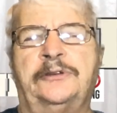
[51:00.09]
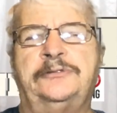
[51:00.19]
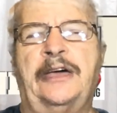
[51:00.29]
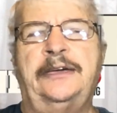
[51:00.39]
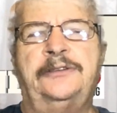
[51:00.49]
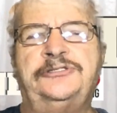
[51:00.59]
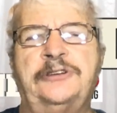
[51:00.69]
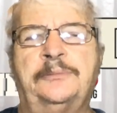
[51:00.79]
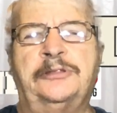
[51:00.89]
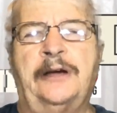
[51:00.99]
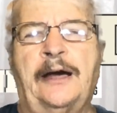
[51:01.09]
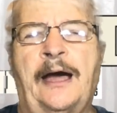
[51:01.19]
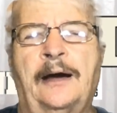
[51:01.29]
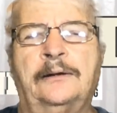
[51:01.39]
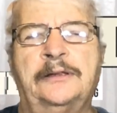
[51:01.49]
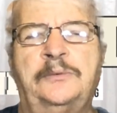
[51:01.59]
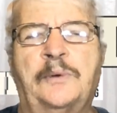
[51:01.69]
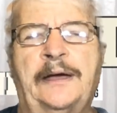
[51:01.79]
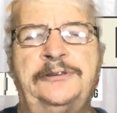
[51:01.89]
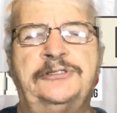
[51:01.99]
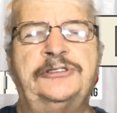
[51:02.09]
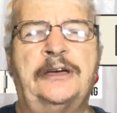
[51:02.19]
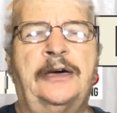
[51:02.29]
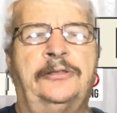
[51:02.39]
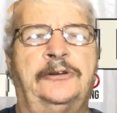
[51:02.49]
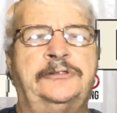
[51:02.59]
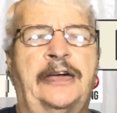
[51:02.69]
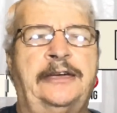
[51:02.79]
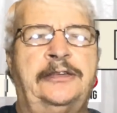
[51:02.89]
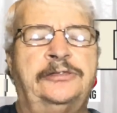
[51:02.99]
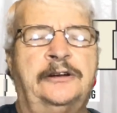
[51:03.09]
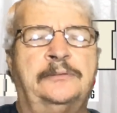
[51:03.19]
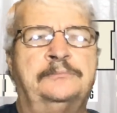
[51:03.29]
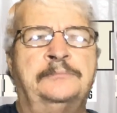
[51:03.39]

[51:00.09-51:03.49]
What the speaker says: they're taking some of their hourly wages. They're taking their